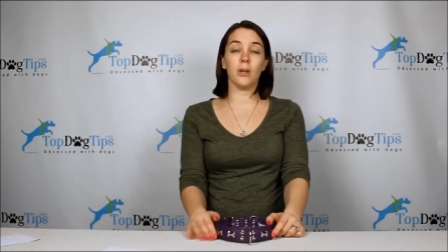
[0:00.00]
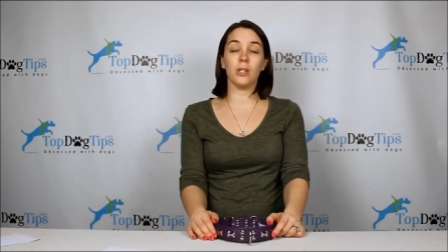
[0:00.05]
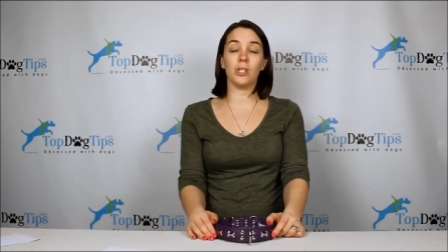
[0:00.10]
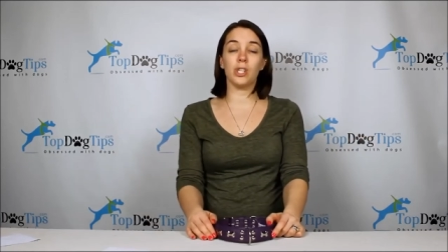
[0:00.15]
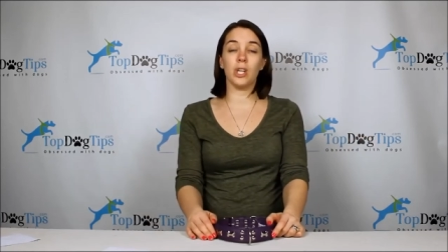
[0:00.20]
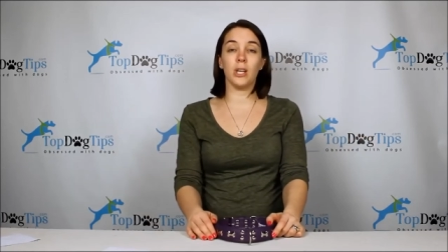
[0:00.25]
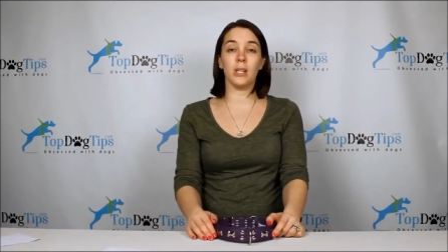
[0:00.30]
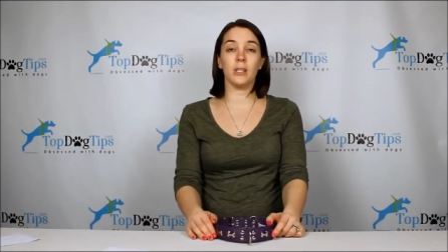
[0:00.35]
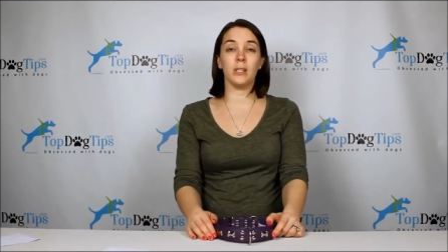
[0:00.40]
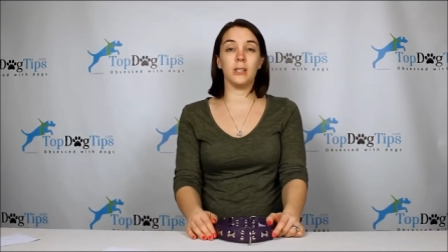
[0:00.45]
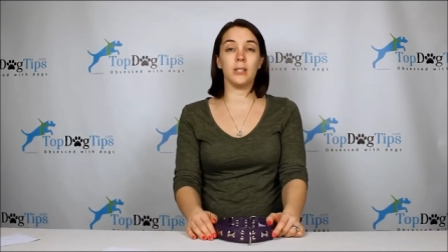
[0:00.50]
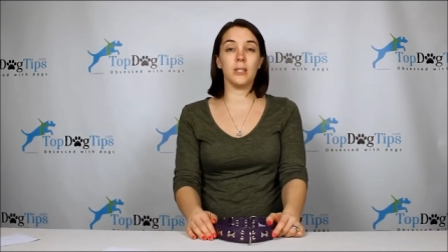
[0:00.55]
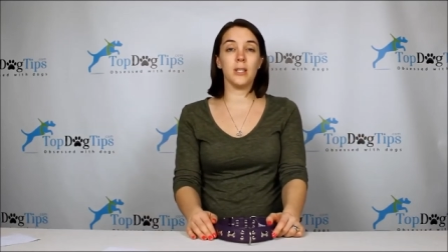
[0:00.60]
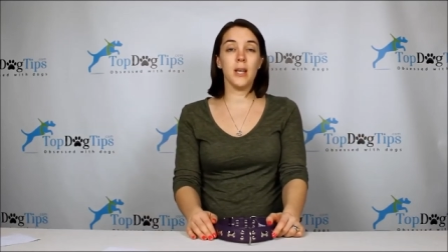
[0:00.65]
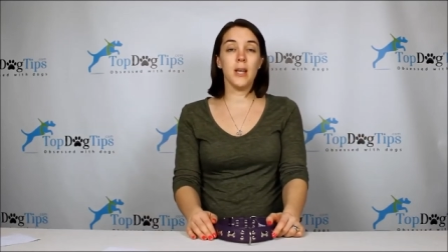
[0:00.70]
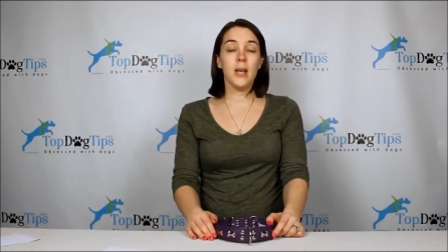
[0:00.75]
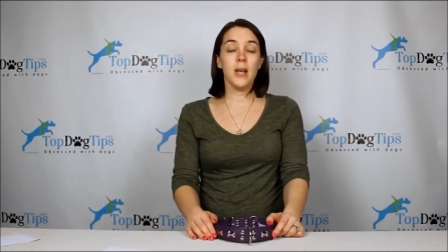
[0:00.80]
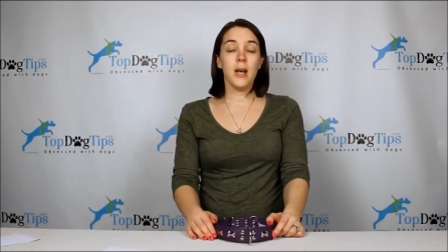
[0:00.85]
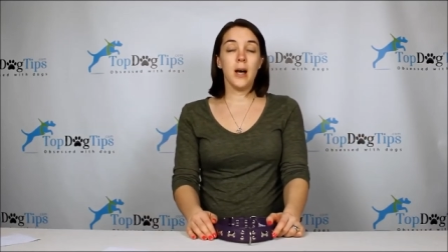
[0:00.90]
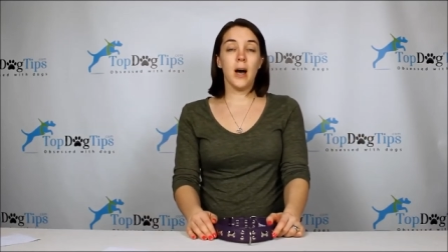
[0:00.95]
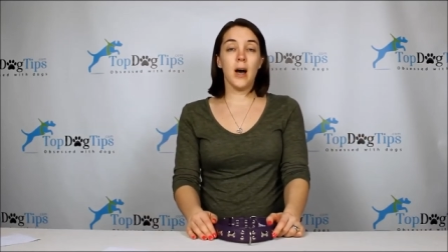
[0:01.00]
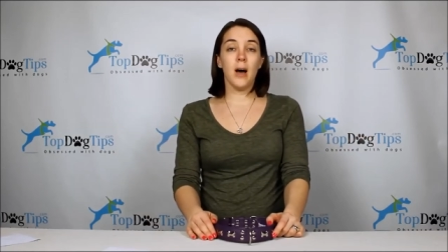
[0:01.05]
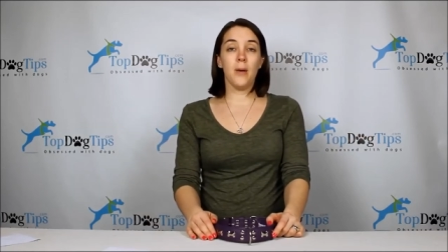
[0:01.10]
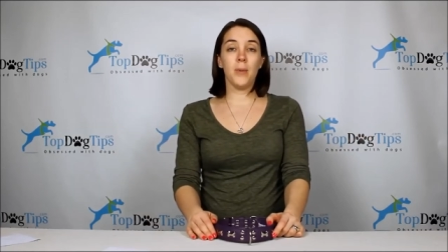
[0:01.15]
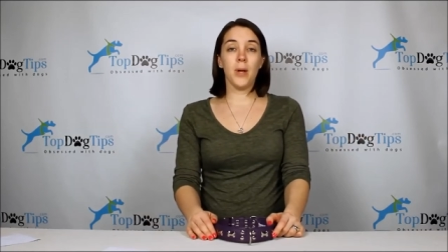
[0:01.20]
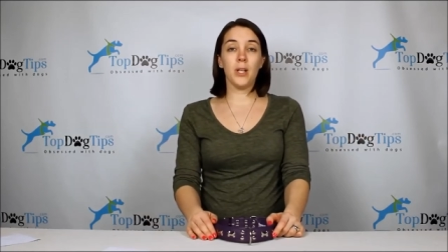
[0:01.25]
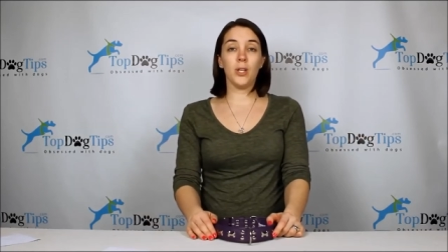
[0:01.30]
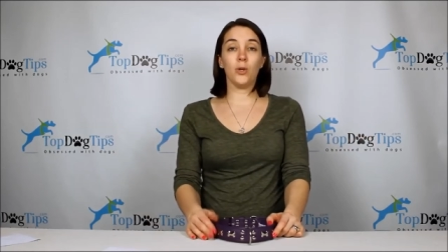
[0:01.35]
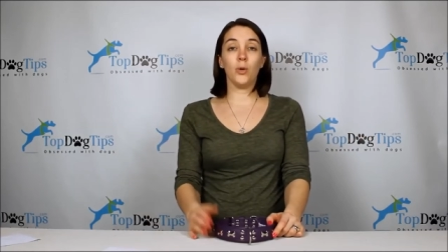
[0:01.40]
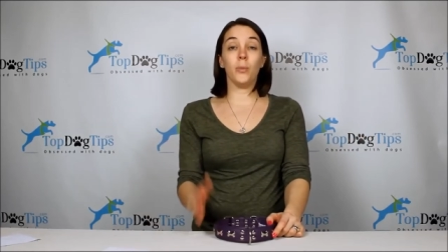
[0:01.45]
our channels,
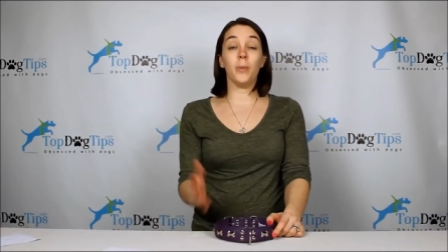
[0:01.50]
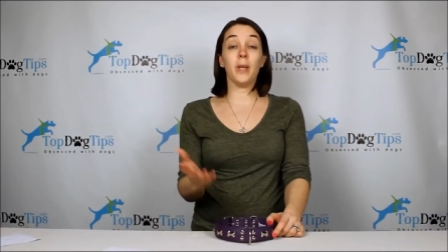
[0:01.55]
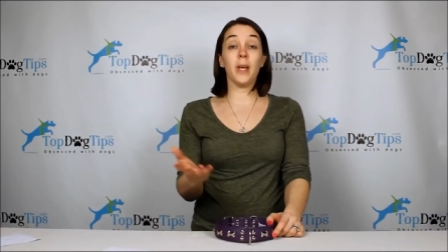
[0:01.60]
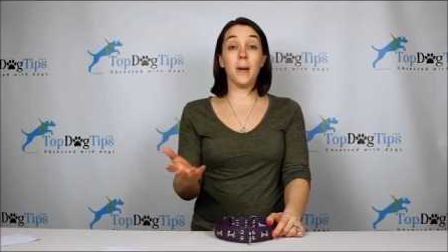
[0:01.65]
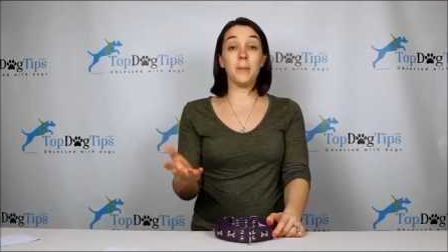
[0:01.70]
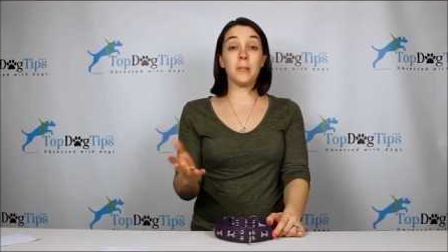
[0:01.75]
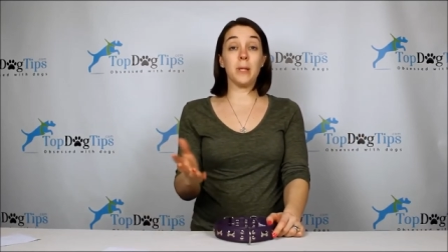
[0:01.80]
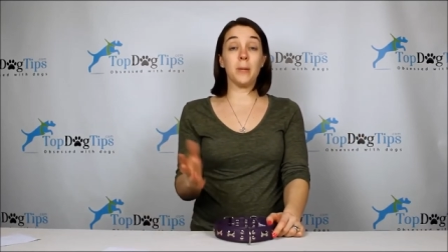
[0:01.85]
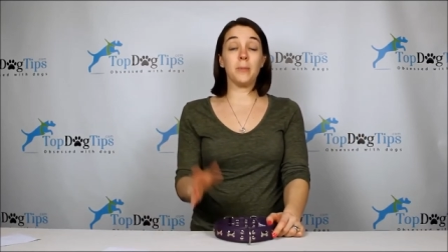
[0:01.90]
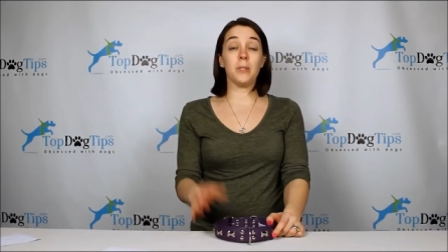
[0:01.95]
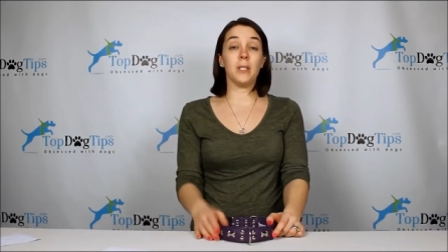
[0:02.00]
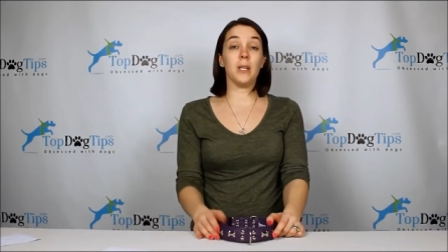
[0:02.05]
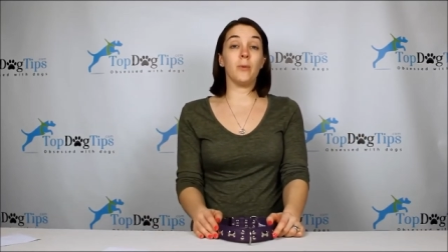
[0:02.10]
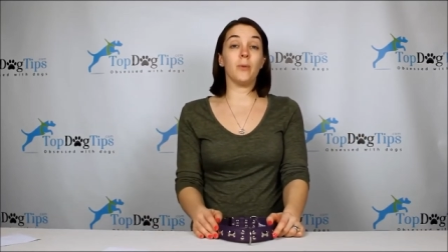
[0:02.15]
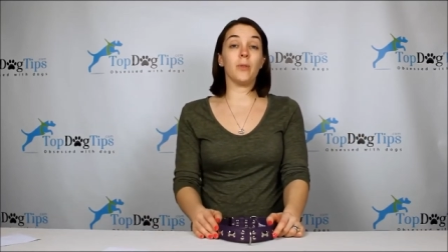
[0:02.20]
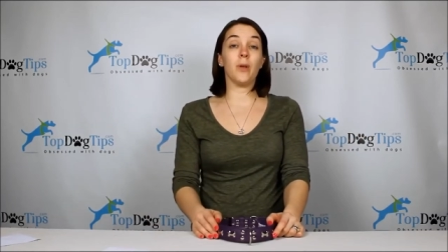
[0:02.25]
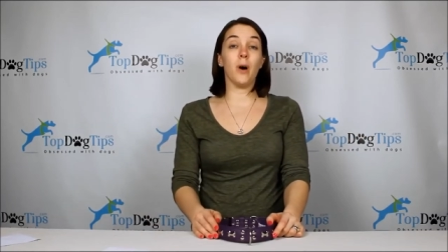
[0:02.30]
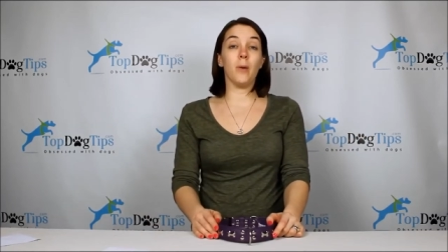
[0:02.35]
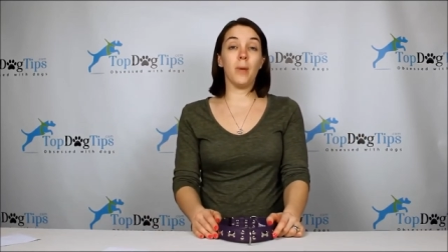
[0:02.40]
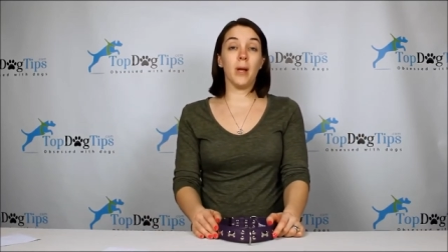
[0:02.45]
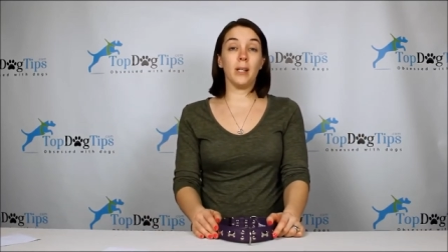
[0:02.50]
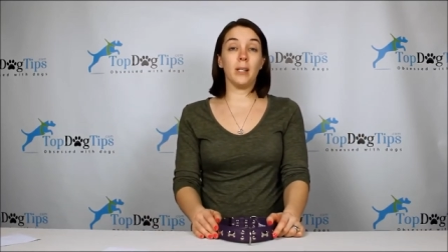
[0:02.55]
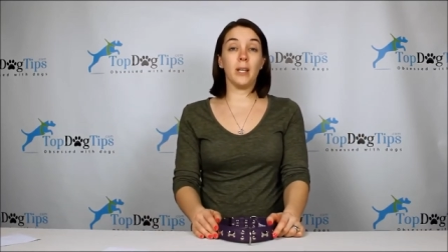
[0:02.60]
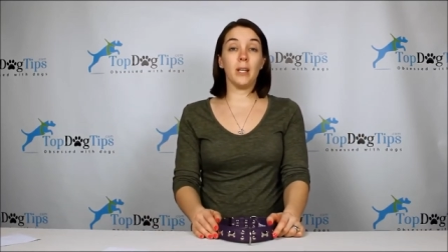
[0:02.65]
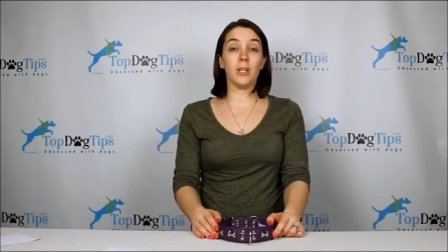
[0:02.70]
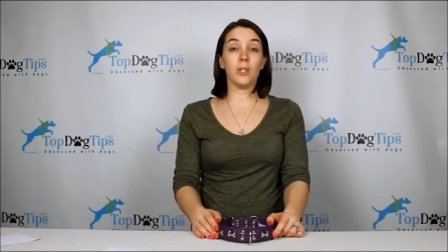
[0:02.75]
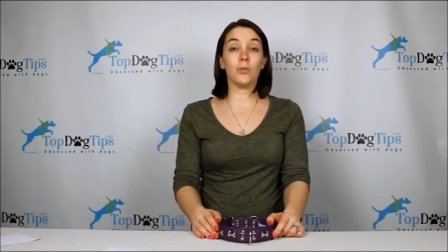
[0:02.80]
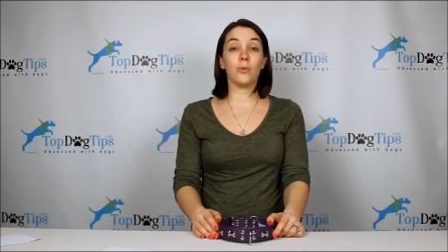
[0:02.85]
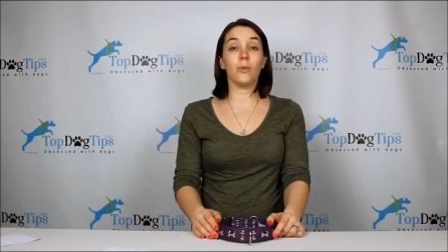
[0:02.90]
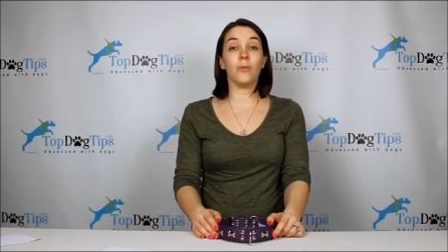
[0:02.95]
and you'll be kept up to date with all my
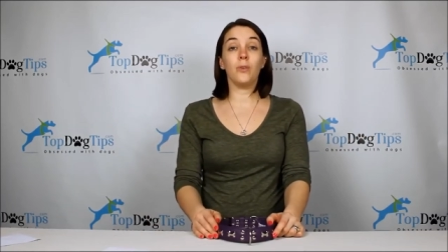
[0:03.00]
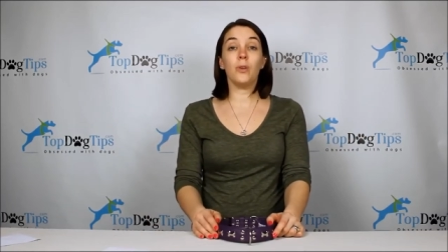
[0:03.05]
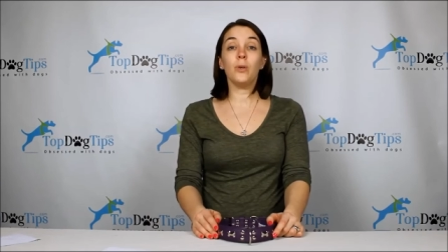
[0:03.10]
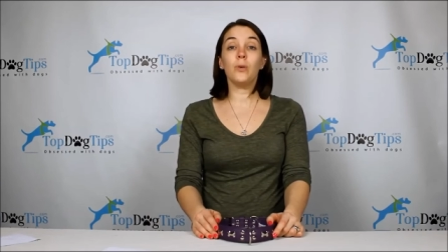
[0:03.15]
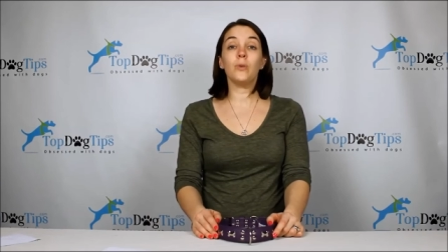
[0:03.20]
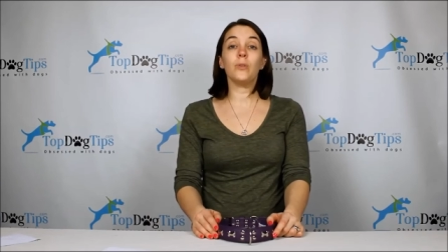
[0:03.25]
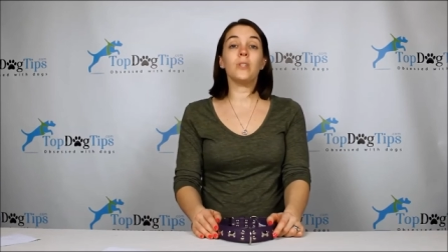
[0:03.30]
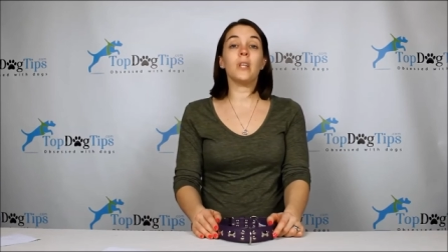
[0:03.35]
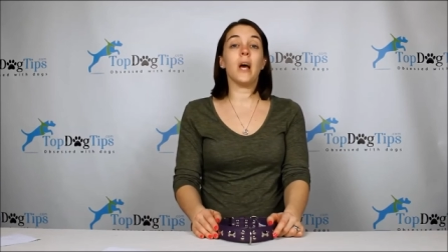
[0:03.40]
latest reviews,